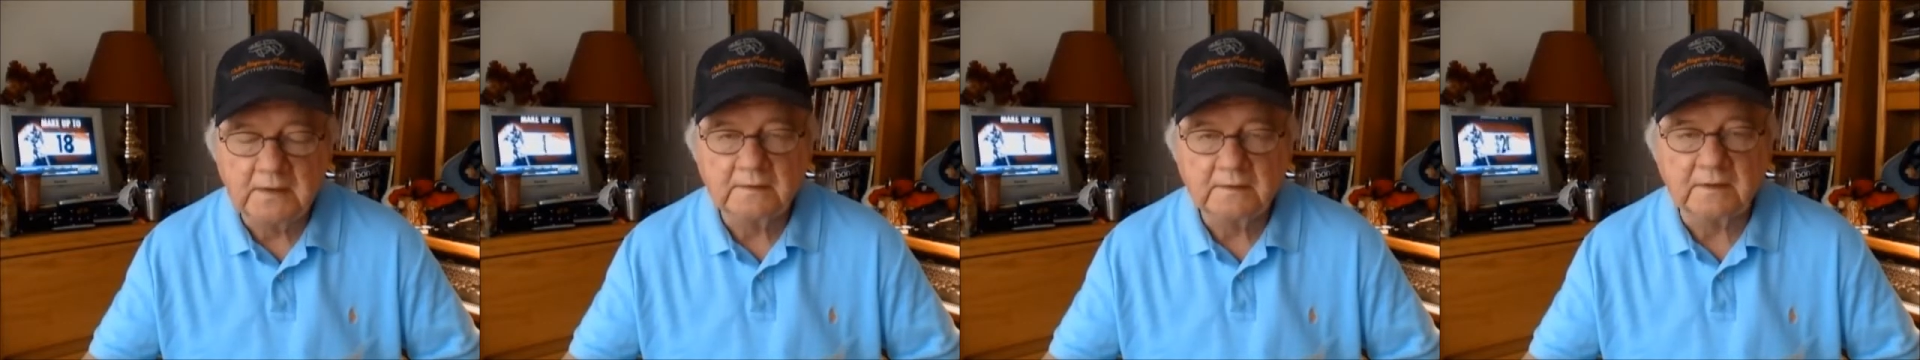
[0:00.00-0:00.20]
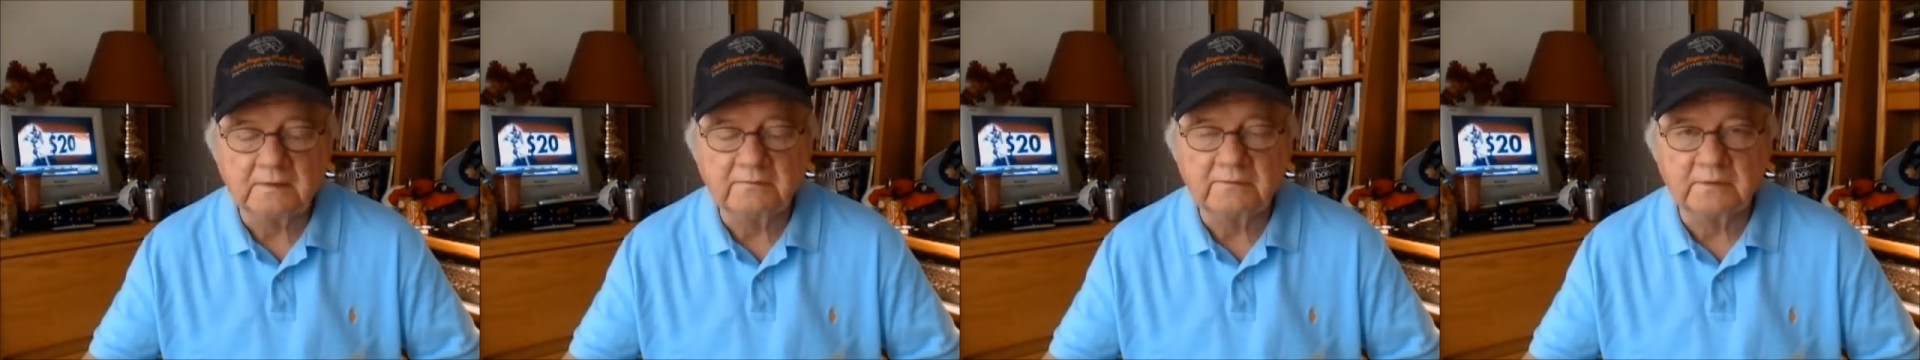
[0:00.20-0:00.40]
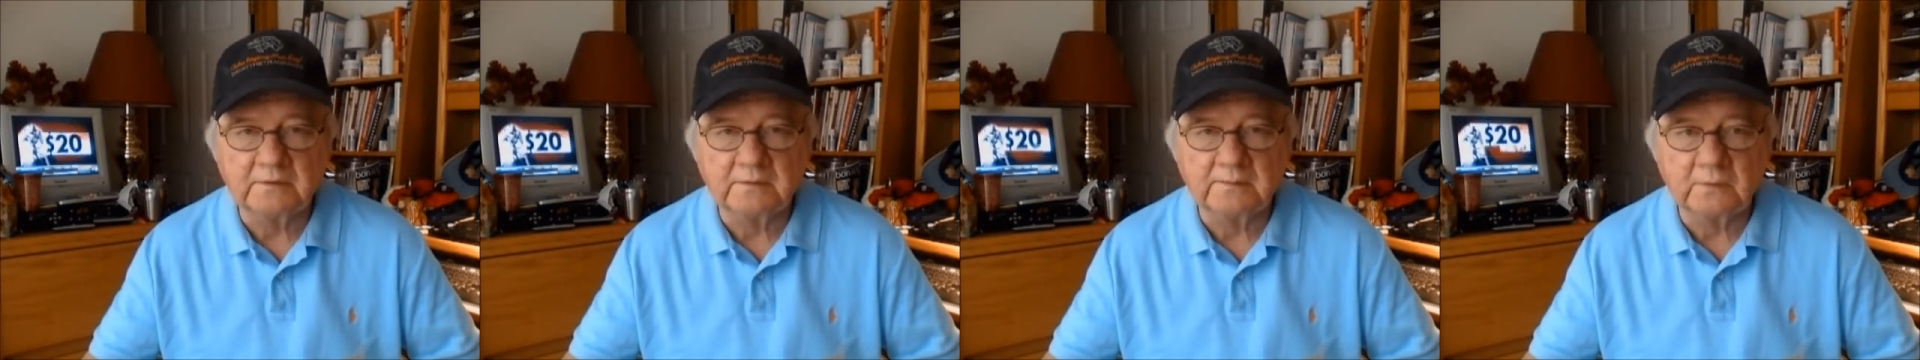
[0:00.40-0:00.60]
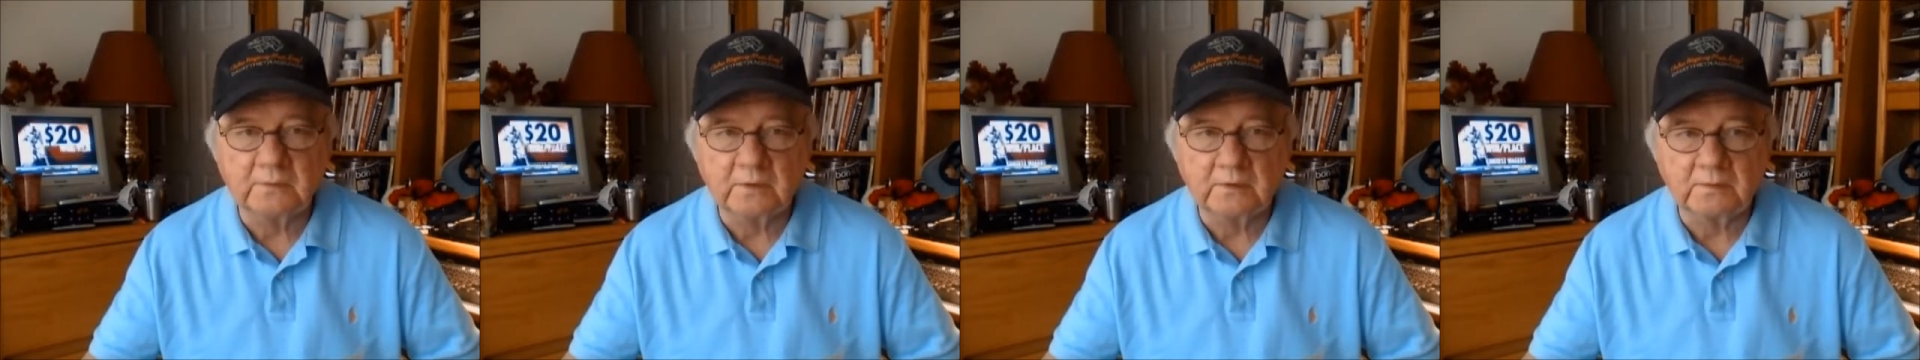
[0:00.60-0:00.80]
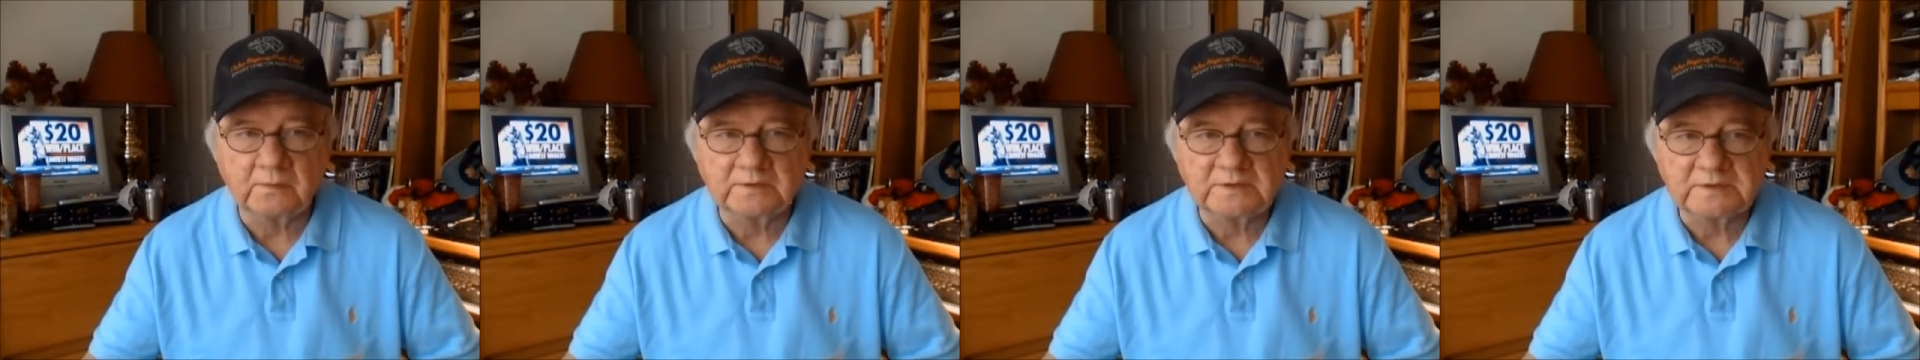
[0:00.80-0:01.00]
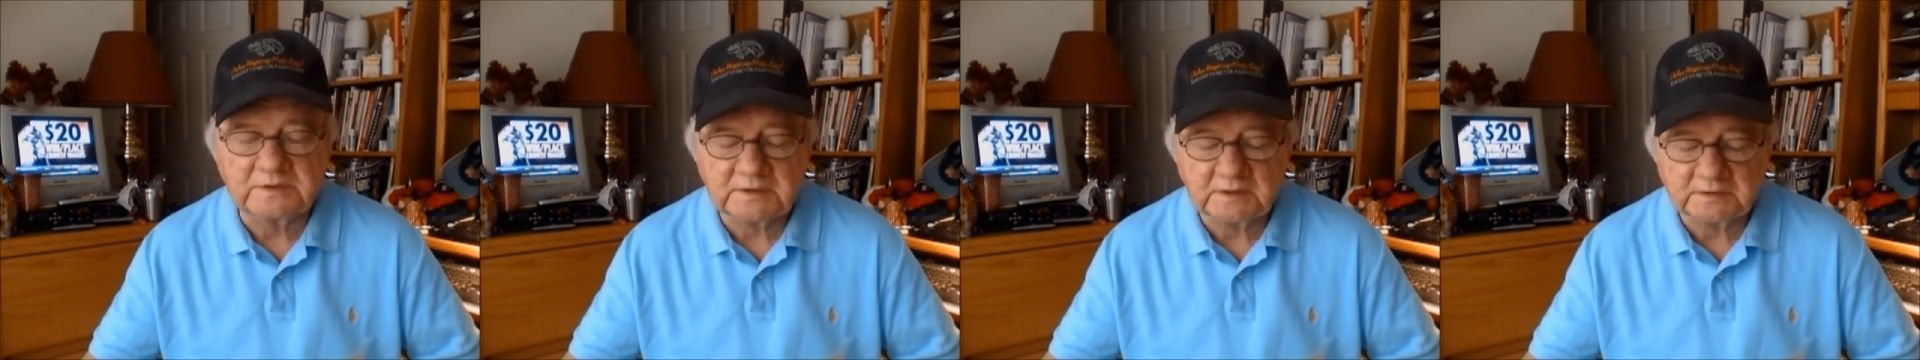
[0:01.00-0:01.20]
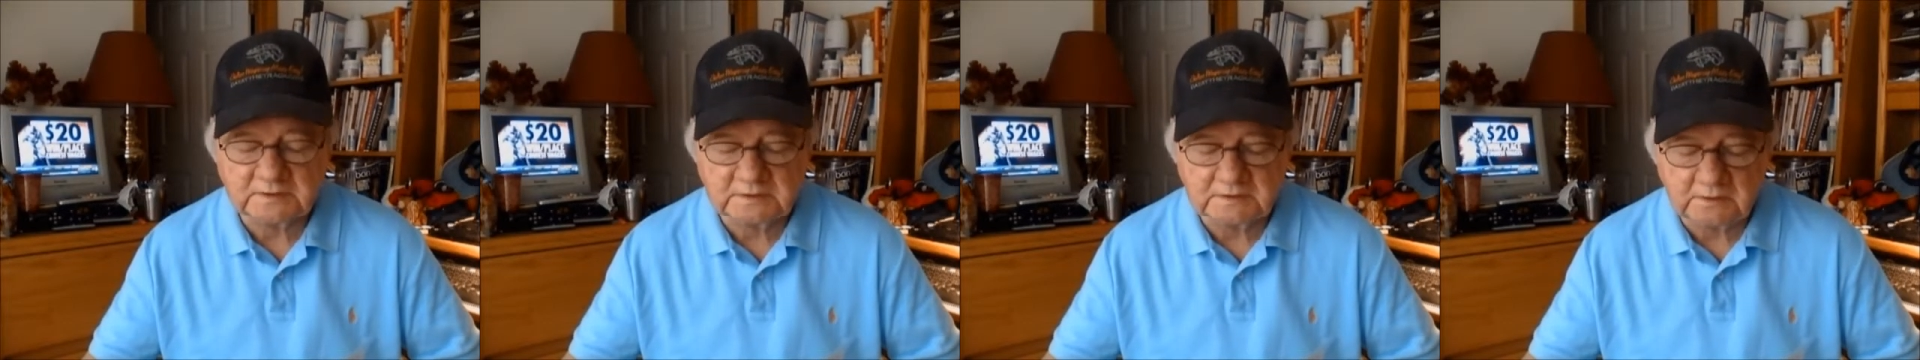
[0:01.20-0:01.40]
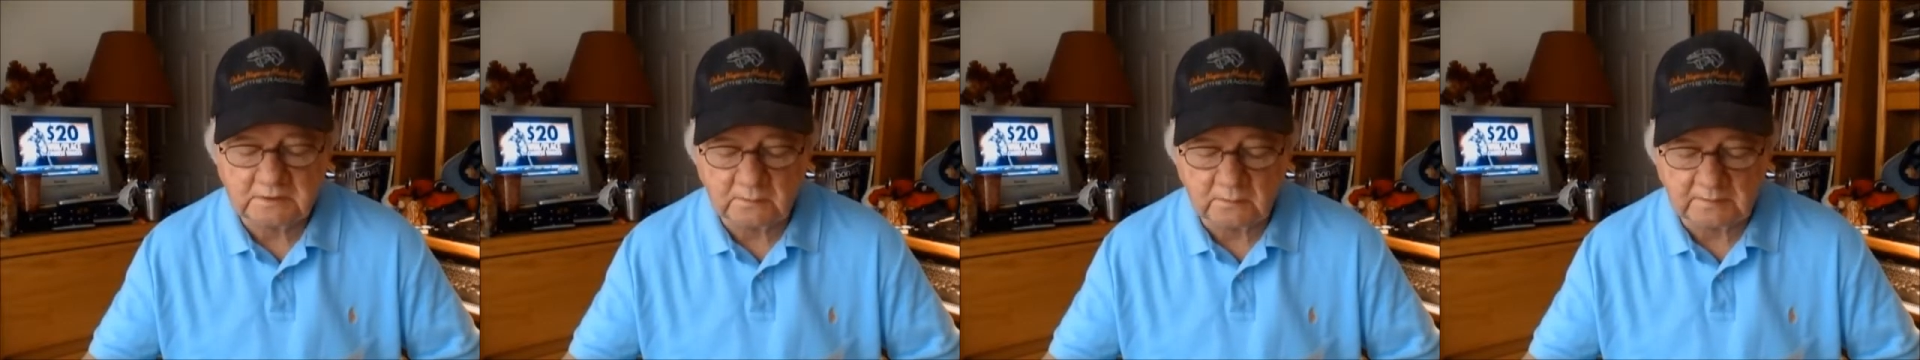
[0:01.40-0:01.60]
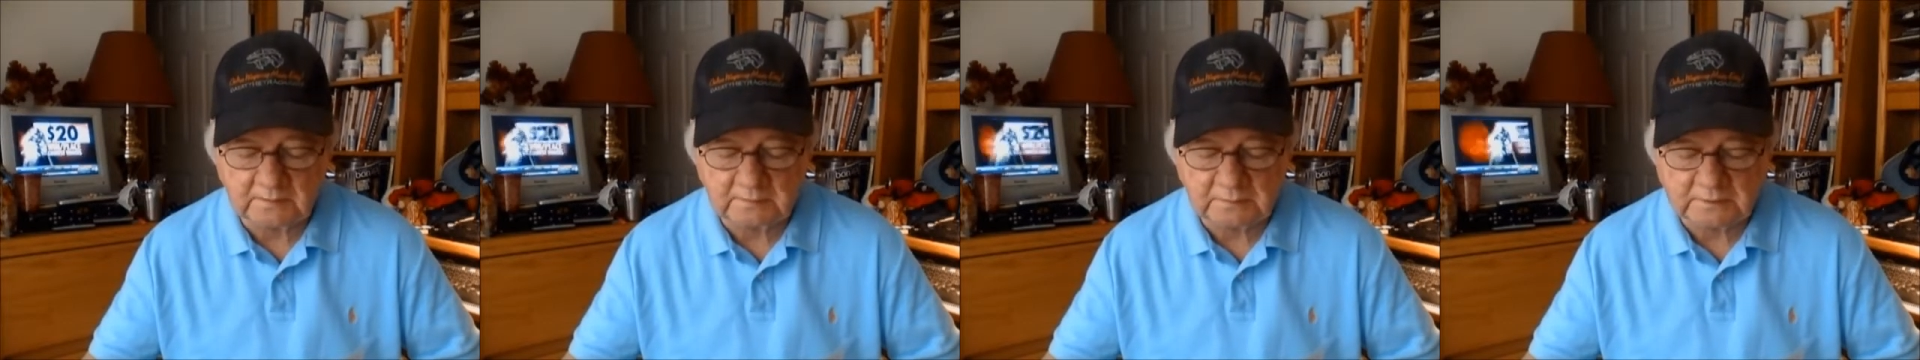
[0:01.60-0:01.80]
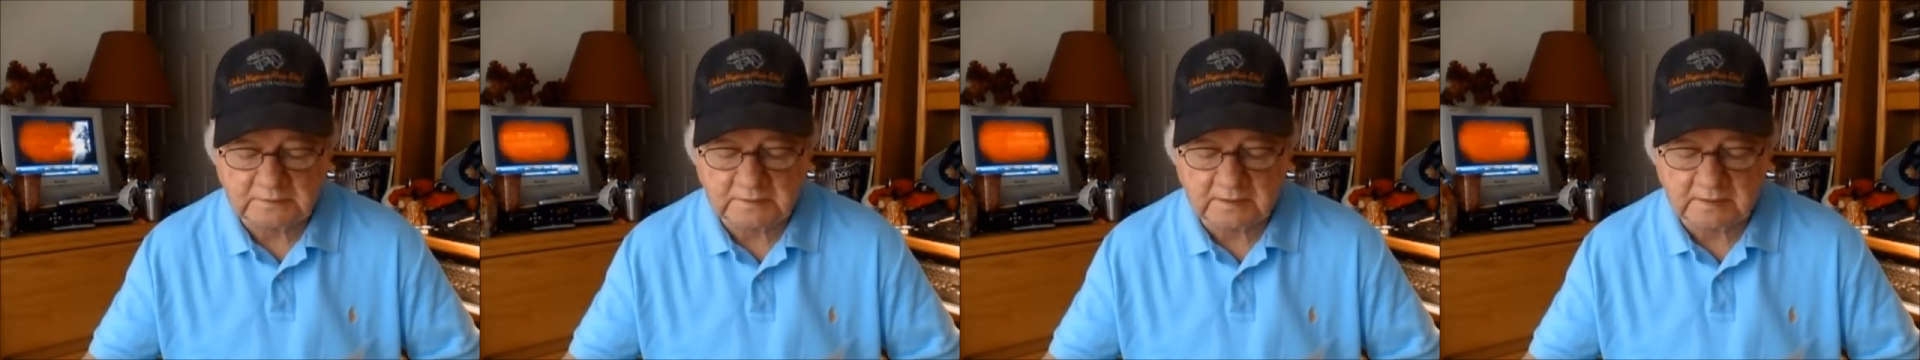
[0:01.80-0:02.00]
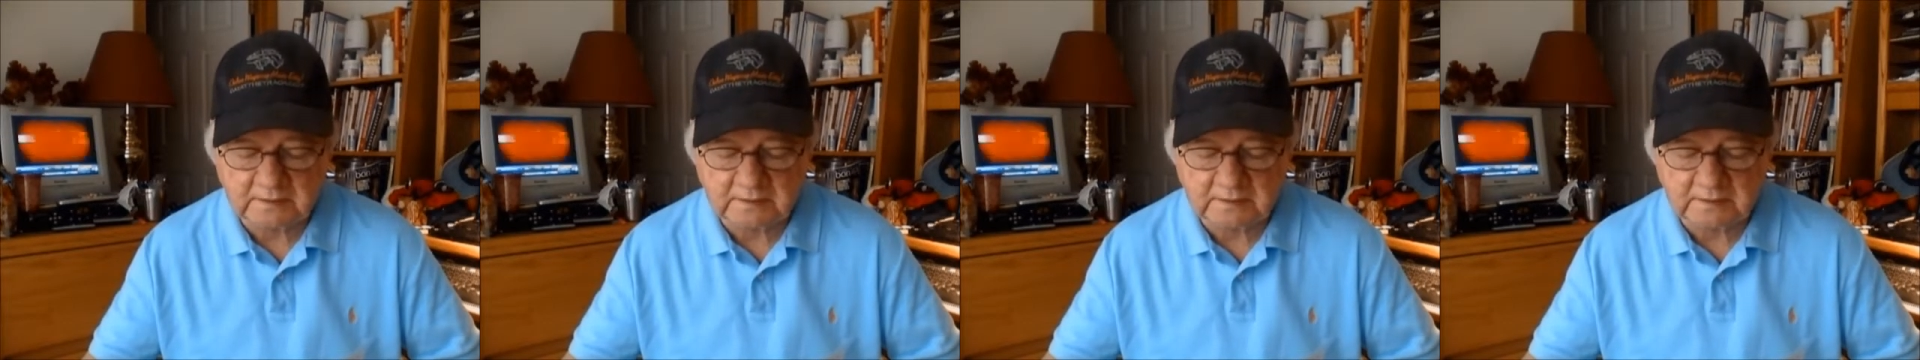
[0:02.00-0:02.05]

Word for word: They fit the board with 61%